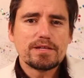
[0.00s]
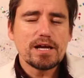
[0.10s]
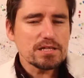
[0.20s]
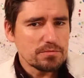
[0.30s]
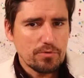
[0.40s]

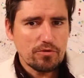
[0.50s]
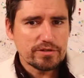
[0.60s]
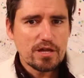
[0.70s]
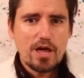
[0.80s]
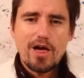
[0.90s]

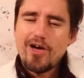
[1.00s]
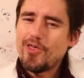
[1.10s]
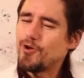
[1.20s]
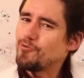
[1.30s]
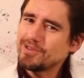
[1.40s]
deductibles,
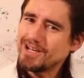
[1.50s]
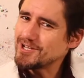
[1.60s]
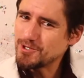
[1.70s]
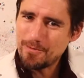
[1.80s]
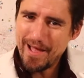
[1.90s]
they're really
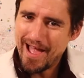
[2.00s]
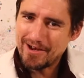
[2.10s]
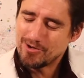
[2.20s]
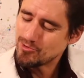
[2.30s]
not too bad.